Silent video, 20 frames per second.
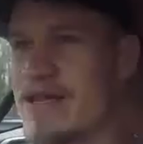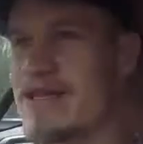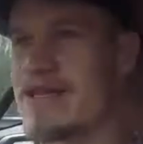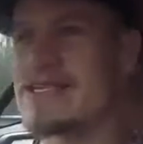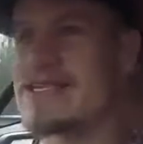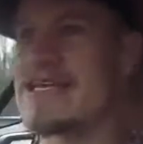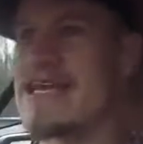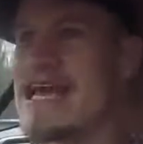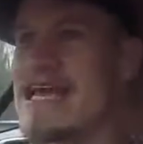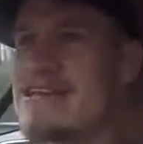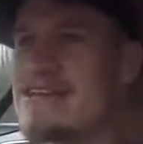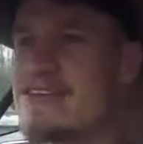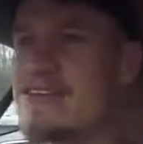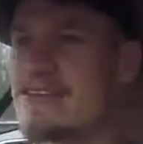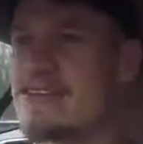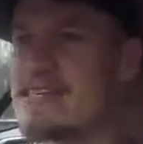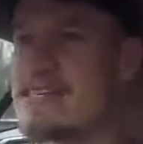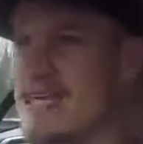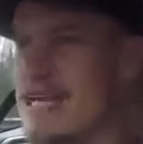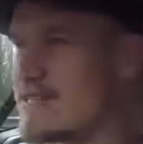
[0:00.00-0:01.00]
me that it's eight
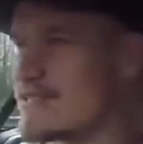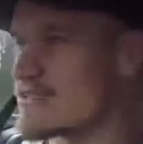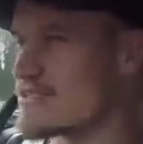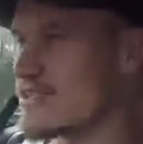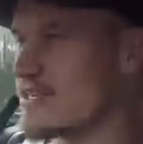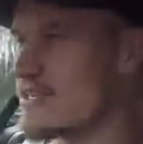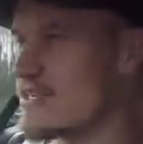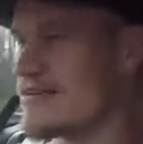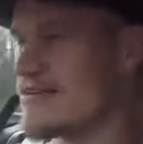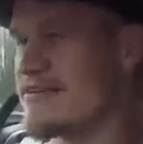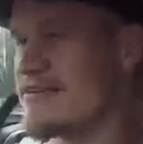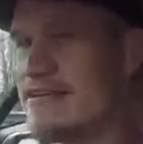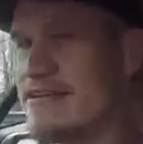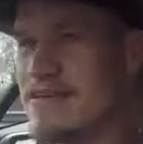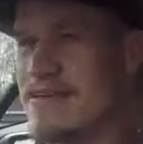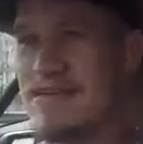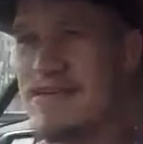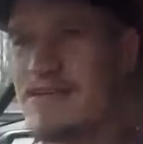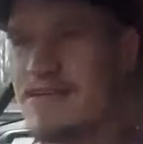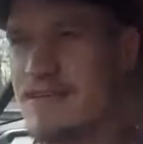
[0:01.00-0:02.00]
degrees outside
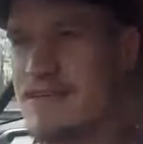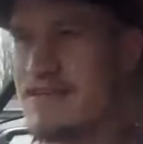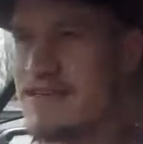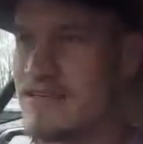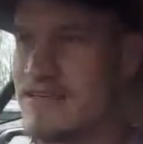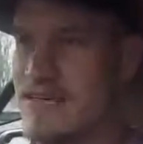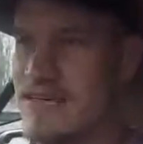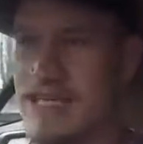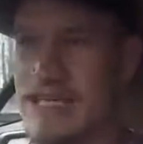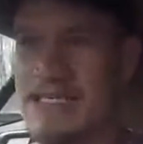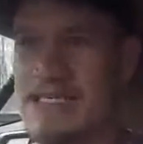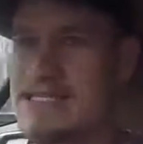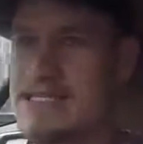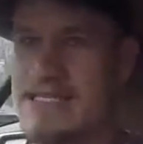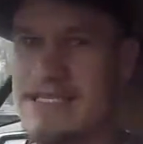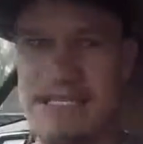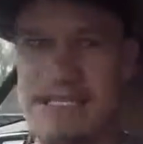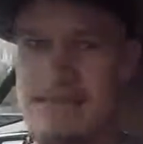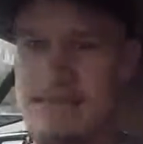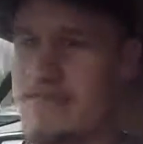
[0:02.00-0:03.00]
heated
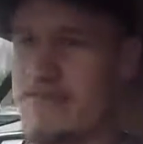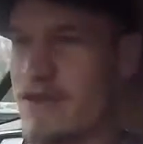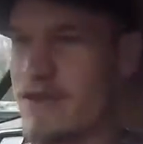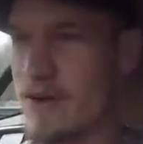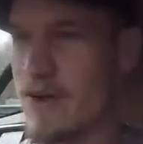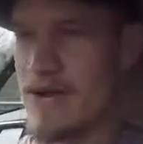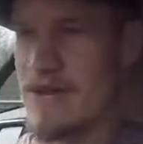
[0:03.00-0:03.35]
seats for the